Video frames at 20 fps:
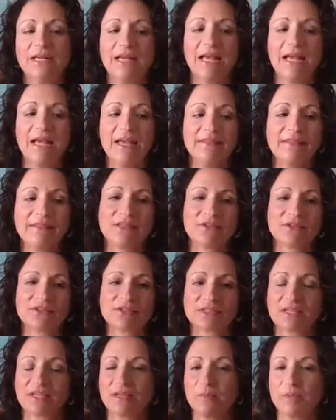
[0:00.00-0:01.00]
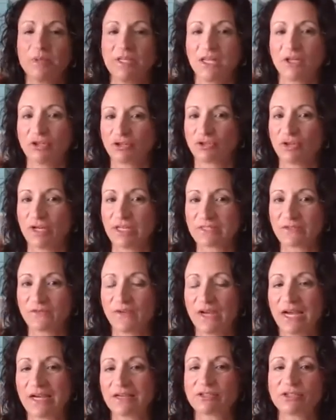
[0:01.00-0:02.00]
And there's going to be that trust
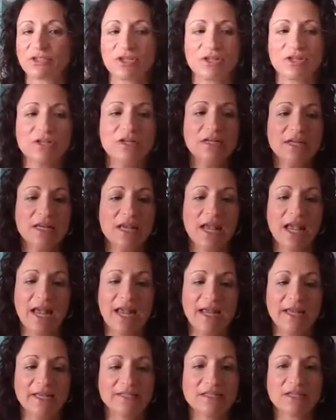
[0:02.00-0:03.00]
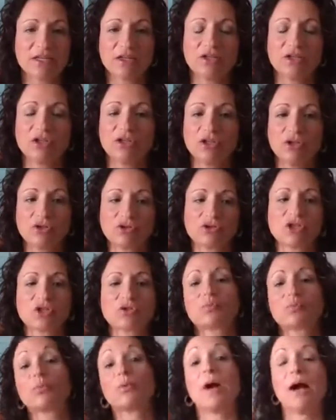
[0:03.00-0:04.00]
factor. And you're
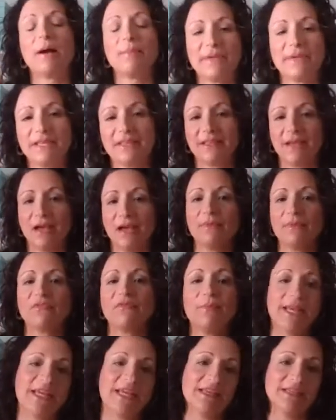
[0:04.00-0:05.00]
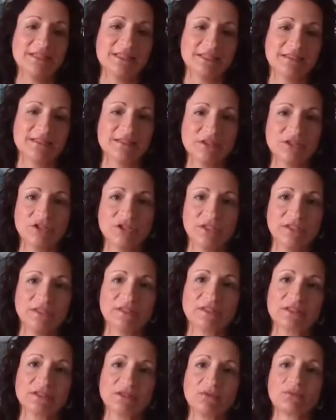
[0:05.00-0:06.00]
just robbing them of making
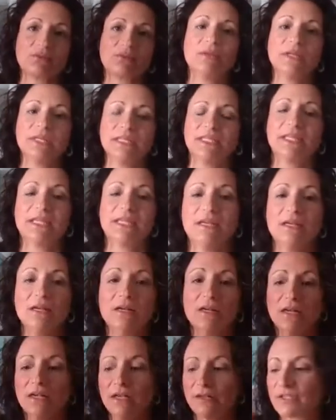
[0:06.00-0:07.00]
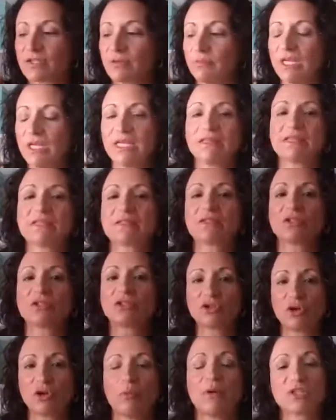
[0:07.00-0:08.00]
decisions. So you really, to me, this is
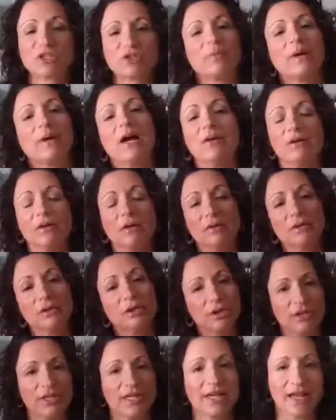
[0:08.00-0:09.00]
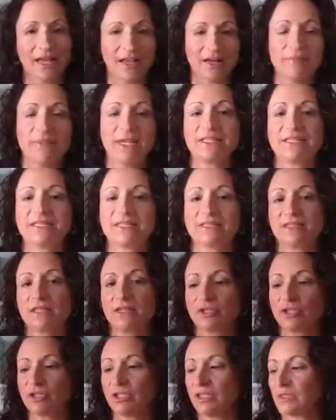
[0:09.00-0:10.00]
so much about learning how to make
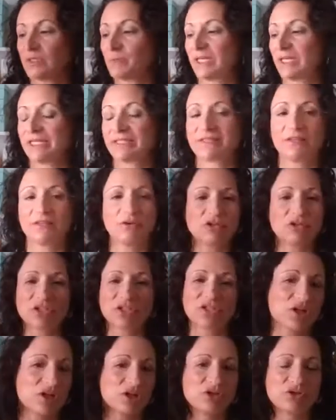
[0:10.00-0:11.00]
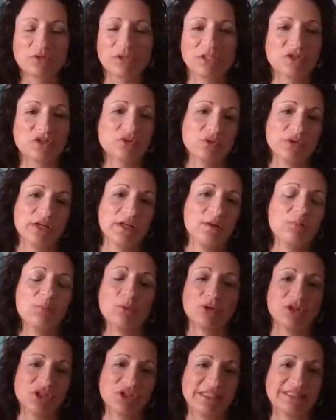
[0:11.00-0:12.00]
decisions, because they'll just start doing sorting and
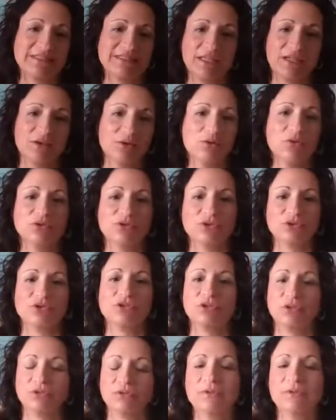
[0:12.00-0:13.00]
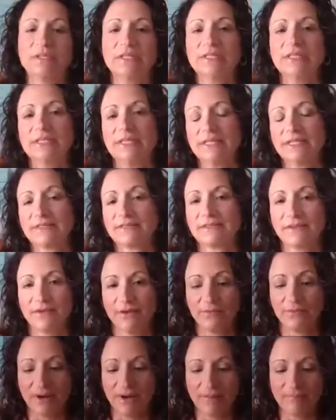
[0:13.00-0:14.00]
purging as they get older too.
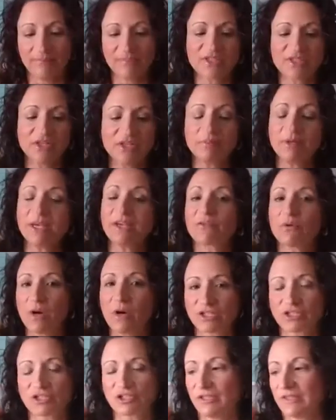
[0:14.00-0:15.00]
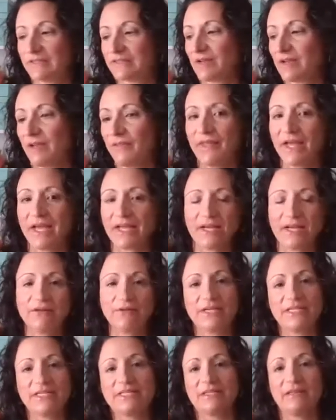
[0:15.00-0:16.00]
So, so anybody have questions on that? I know
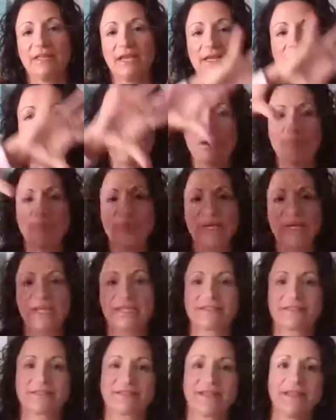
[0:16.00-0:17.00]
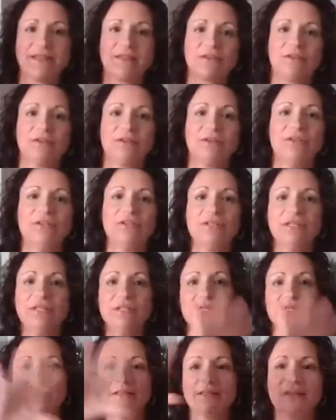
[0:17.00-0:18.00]
I did like a big cycle
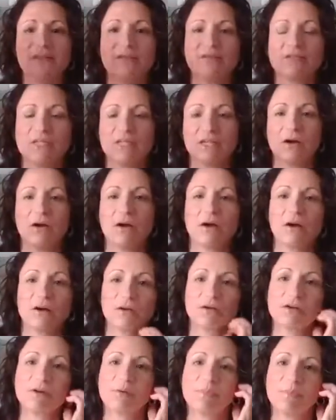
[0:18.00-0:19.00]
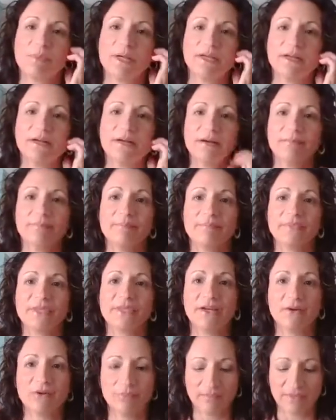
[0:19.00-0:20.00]
using art, but I
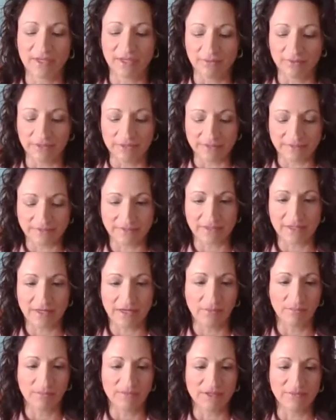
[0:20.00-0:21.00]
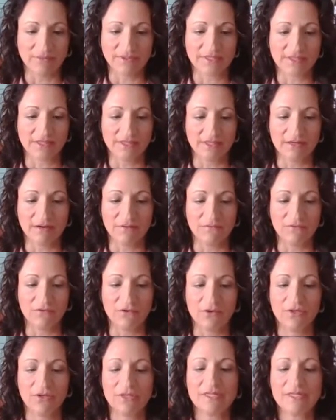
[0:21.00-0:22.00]
hope that was kind of
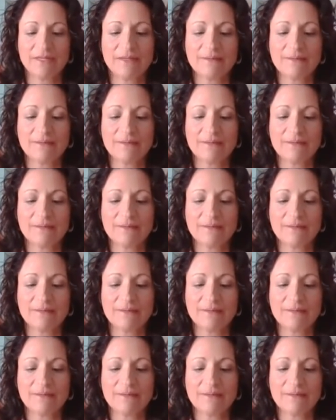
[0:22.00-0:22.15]
helpful.